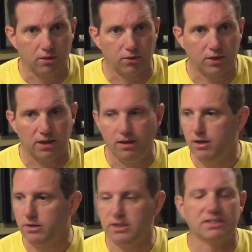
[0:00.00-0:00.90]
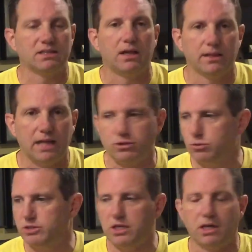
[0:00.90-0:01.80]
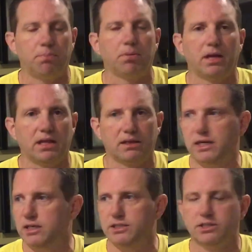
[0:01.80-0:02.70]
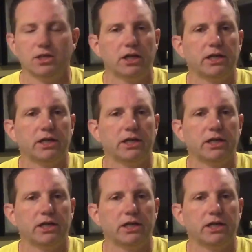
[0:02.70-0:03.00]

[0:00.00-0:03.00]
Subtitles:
Okay, it's not natural. It's not a plant that is